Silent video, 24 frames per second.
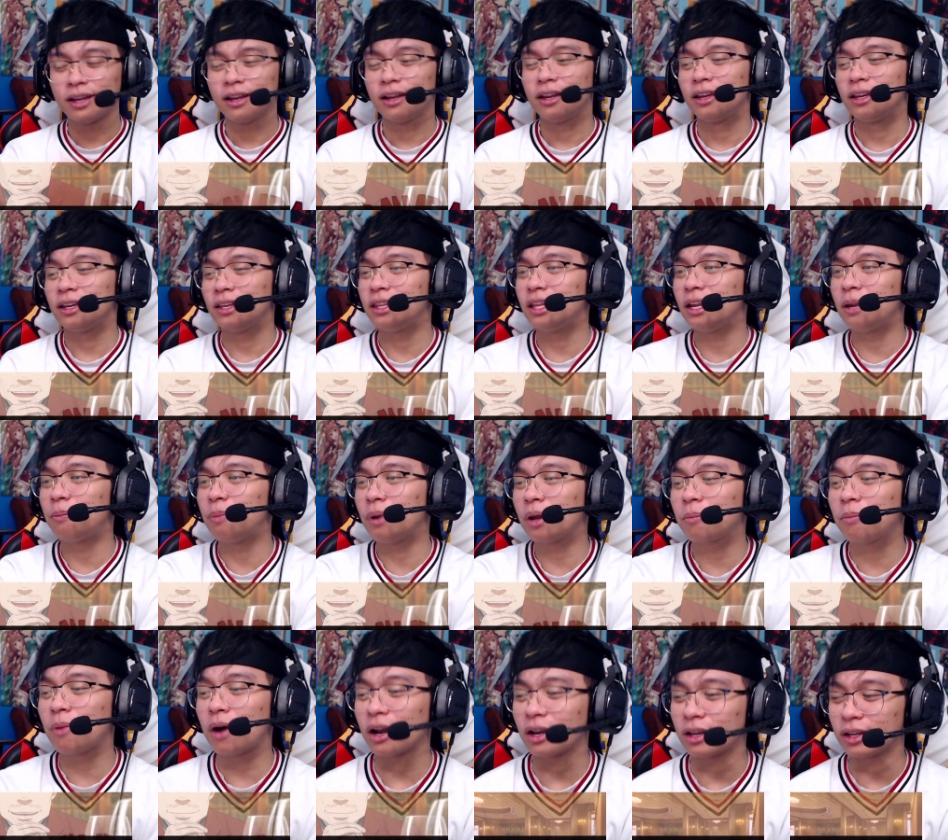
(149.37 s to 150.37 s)
He didn't
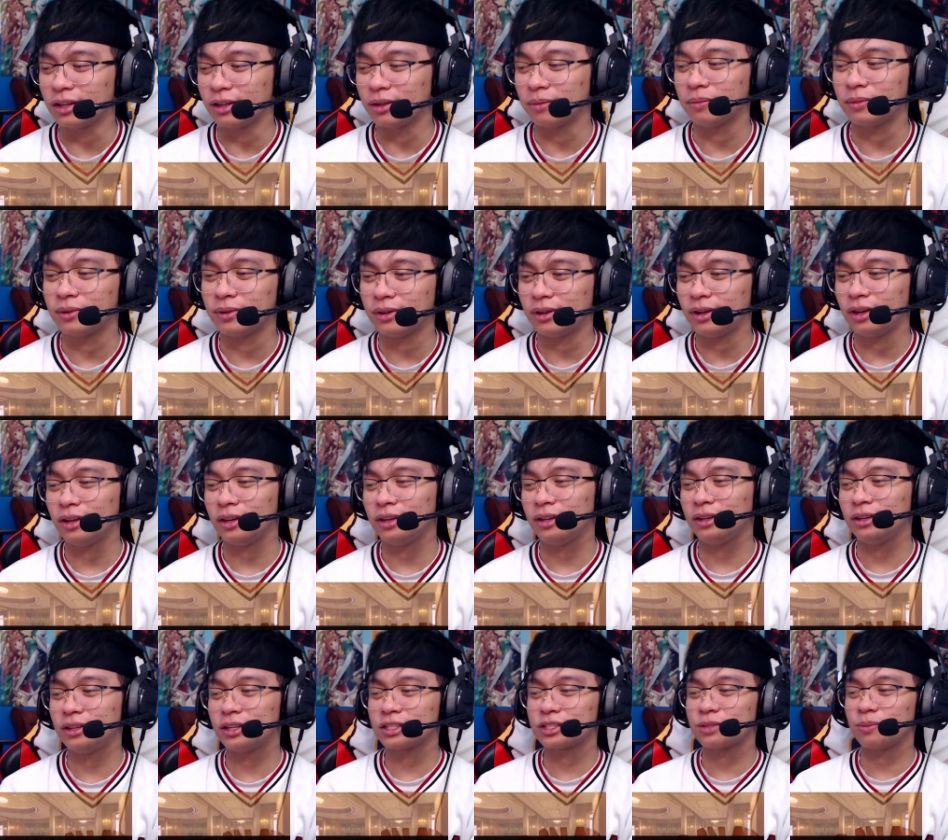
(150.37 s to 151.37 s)
pickpocket him.
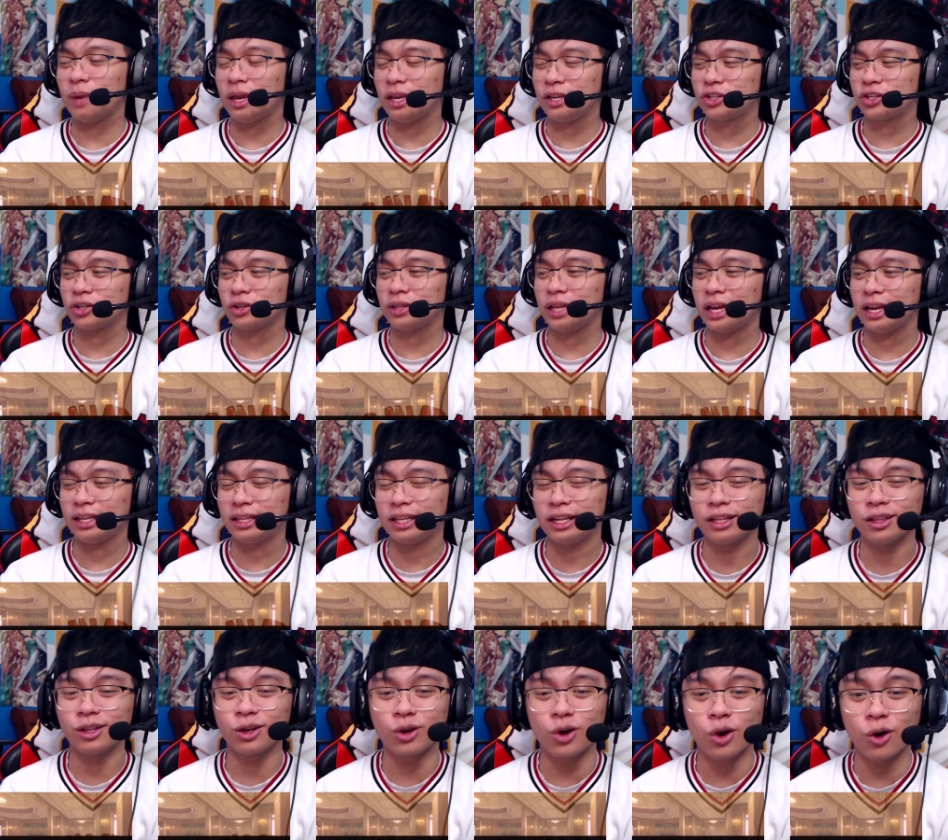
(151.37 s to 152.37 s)
He just made sure that he
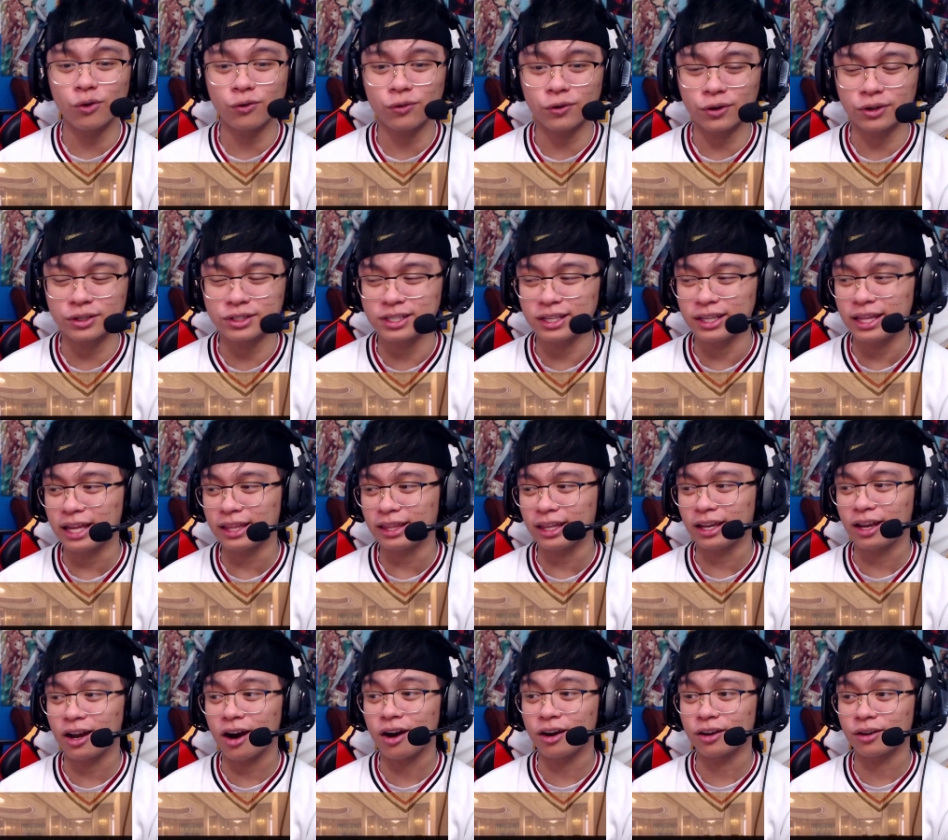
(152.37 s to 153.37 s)
didn't look over and see that they
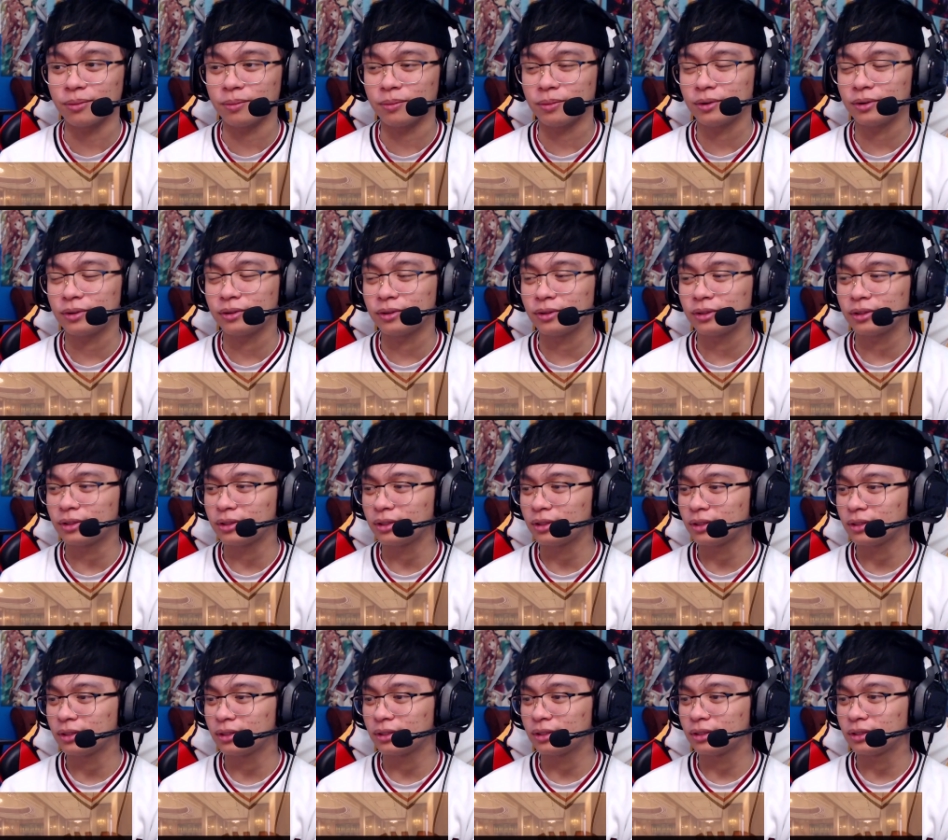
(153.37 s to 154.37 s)
caught him.
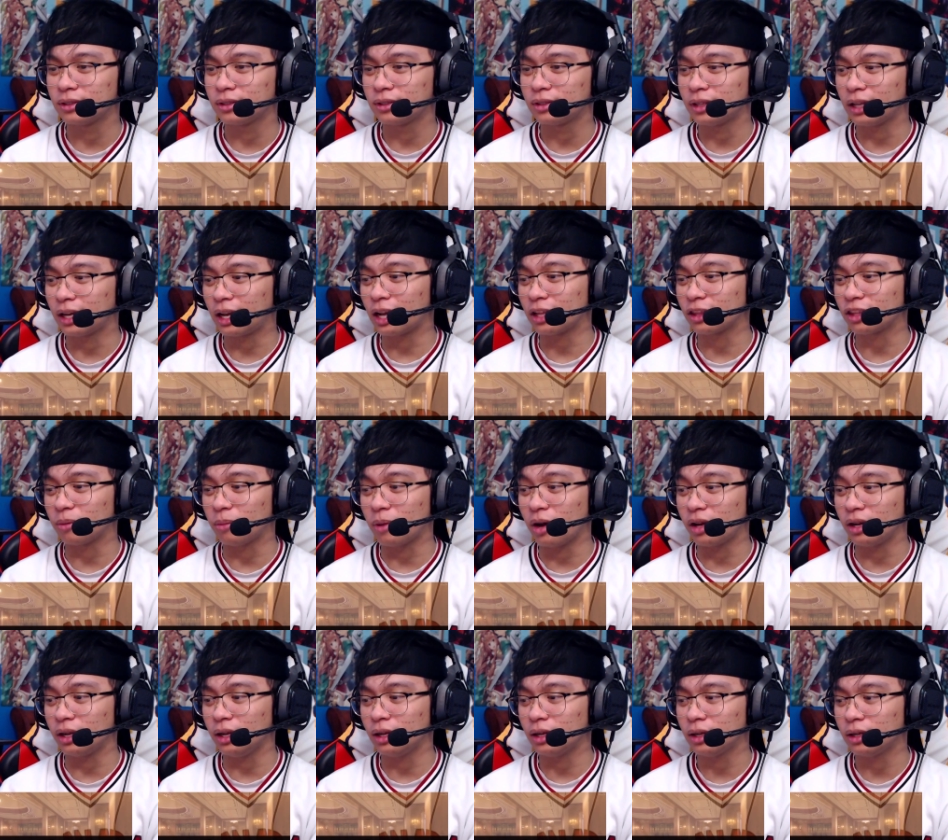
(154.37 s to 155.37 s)
Caught the
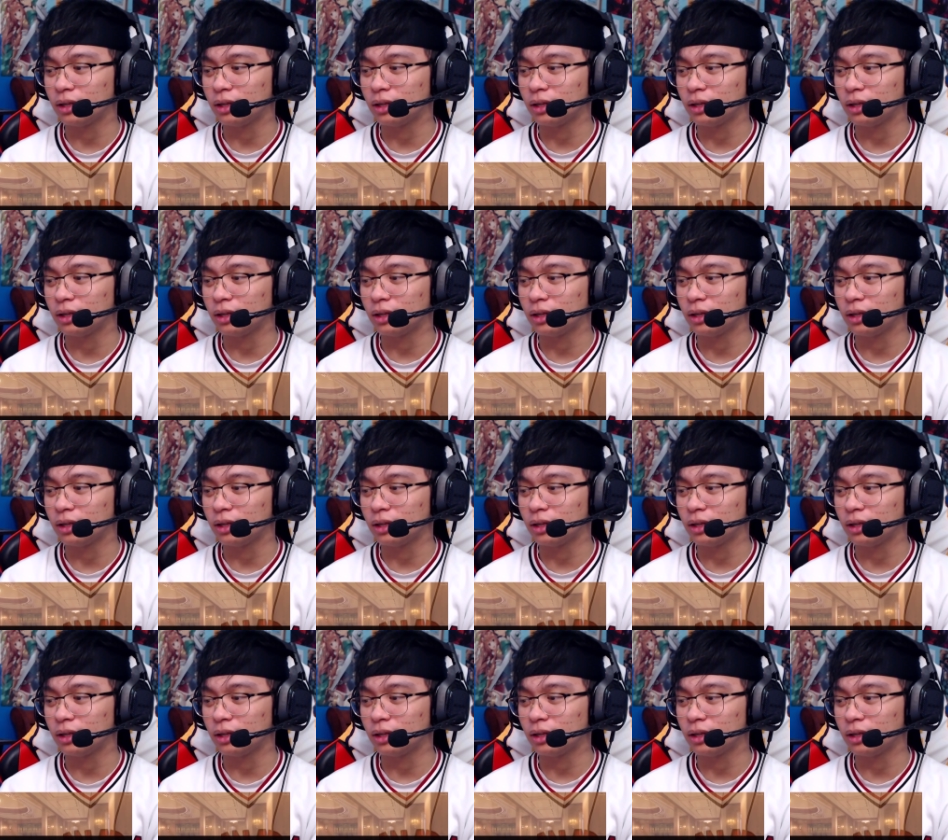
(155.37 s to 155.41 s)
body.